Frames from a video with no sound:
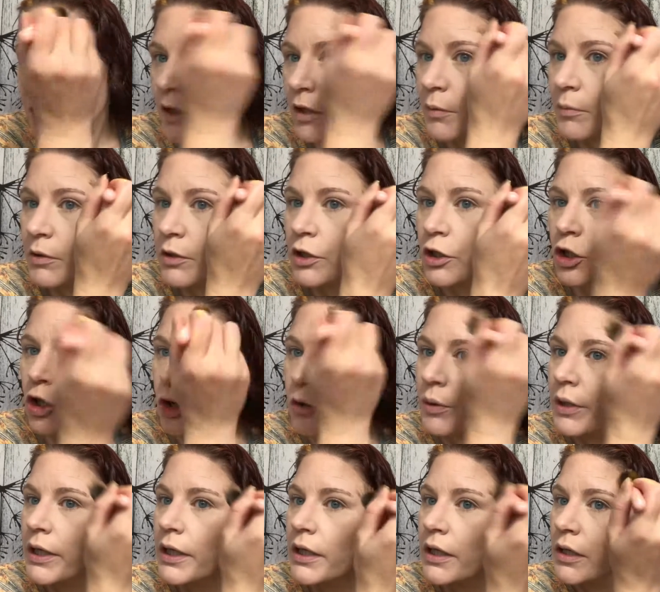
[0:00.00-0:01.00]
I'm going to go
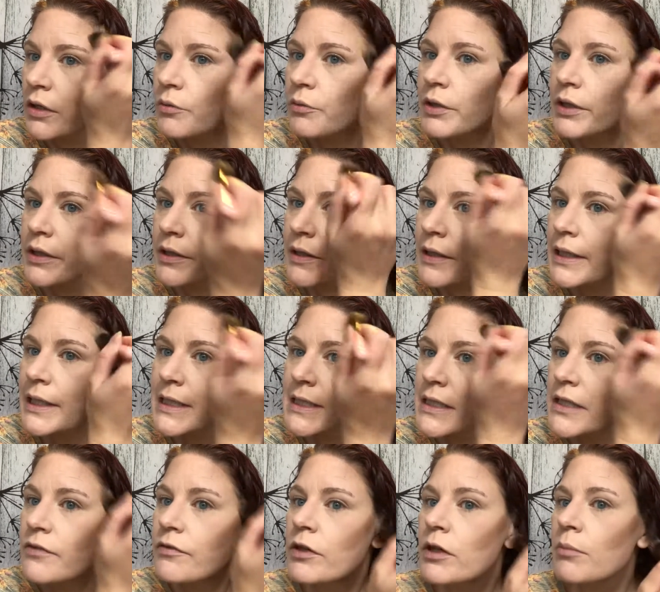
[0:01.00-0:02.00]
in with a
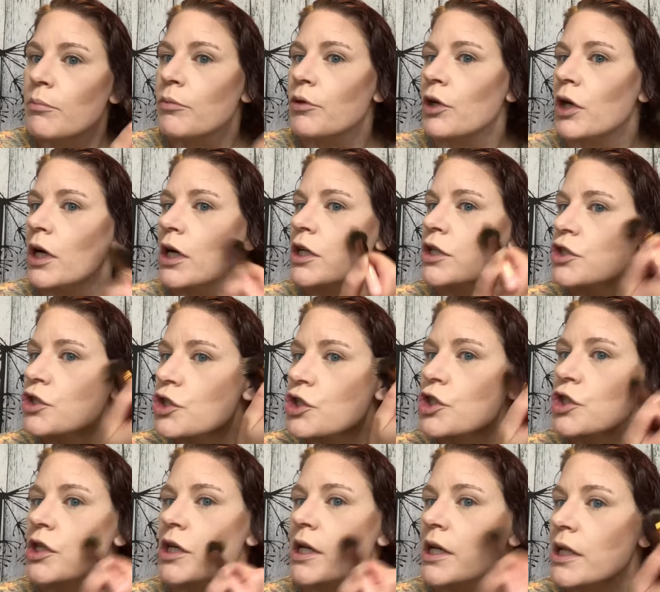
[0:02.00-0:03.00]
different
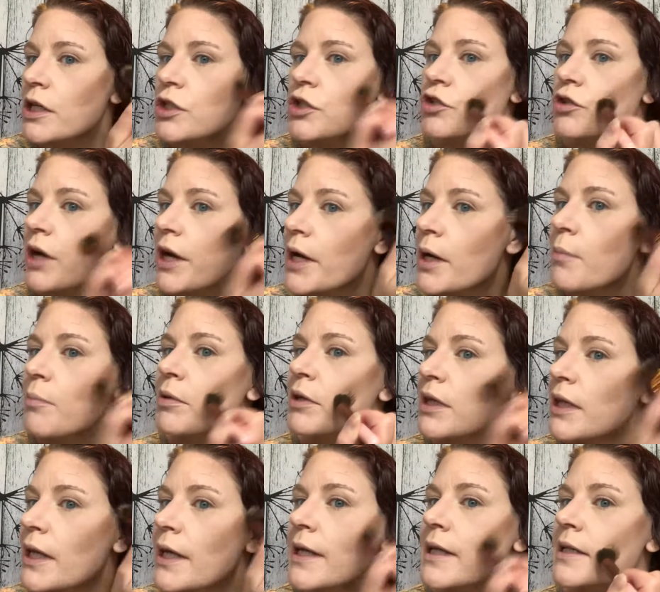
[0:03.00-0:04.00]
brush and try to
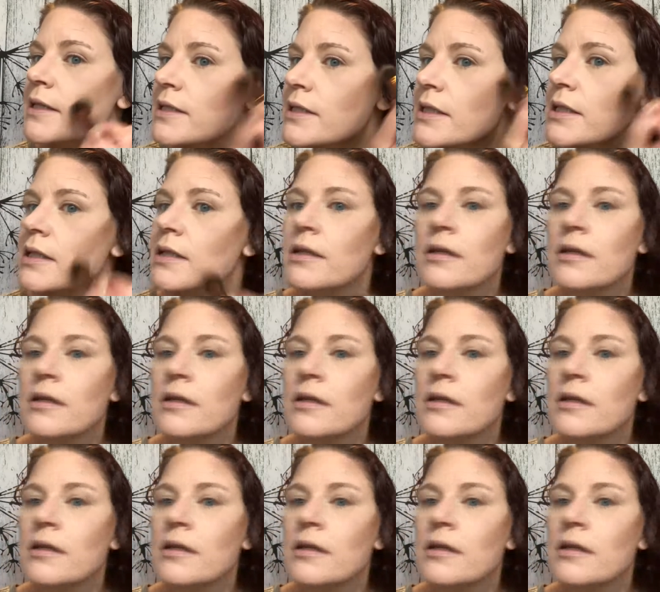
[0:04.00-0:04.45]
blend